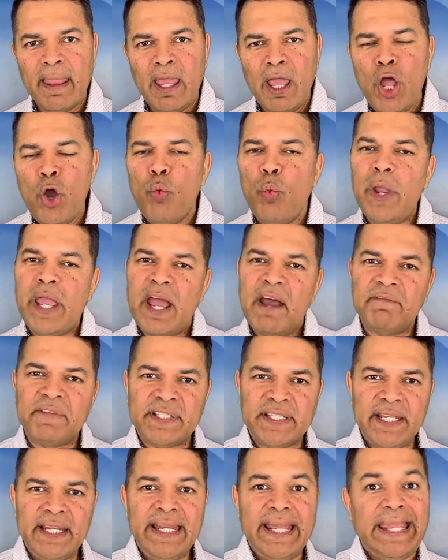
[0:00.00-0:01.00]
We have
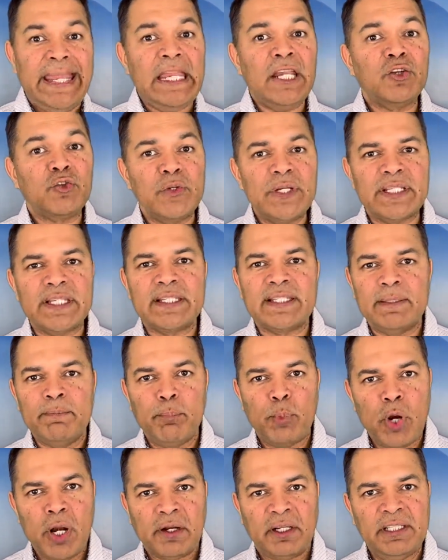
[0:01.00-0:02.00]
seen increases in
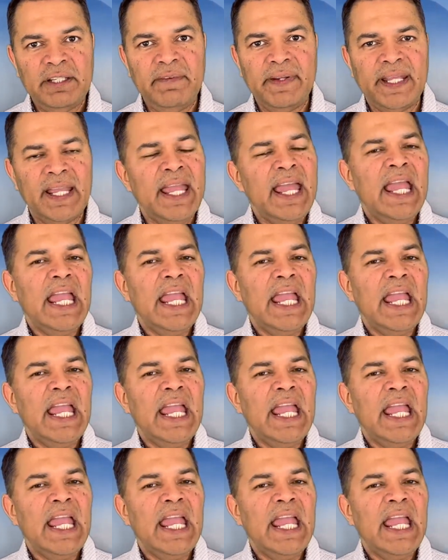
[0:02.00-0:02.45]
productivity